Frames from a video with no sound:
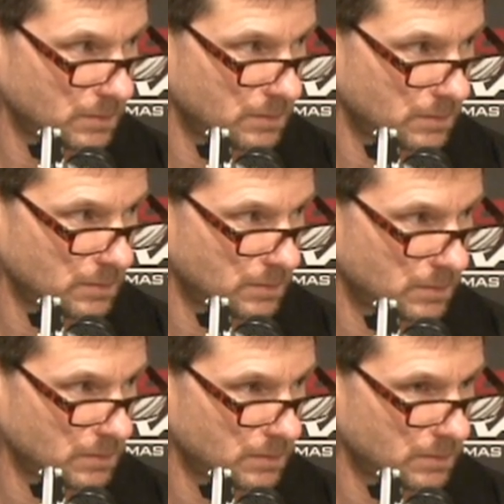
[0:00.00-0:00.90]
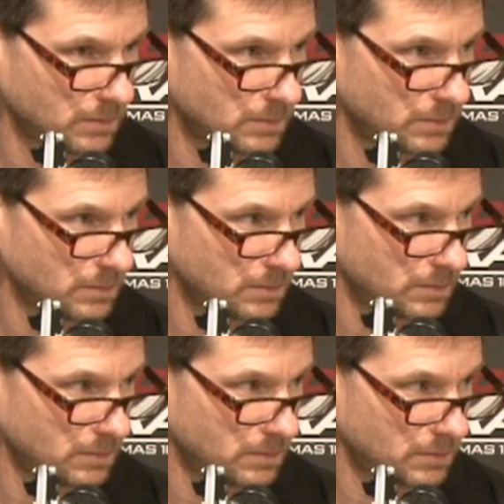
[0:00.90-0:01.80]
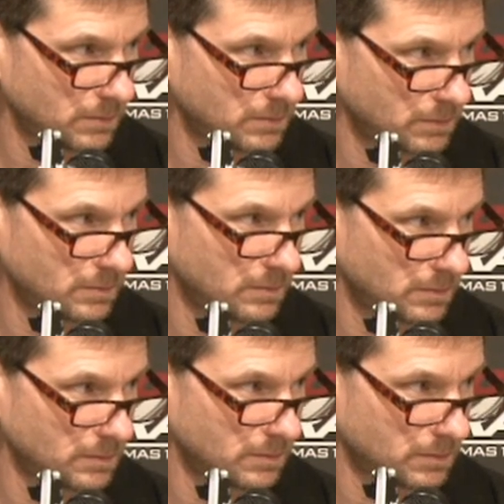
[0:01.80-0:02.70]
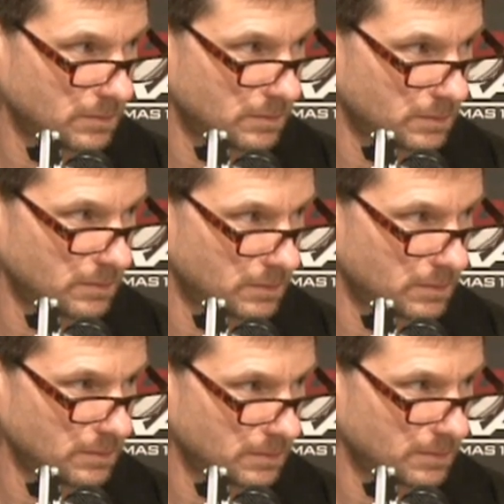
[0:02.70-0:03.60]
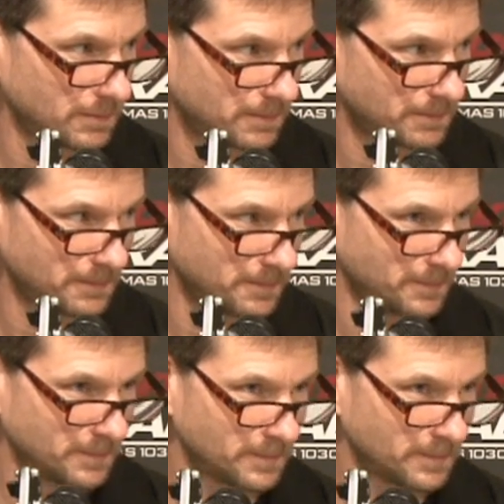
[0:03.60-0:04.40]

[no speech]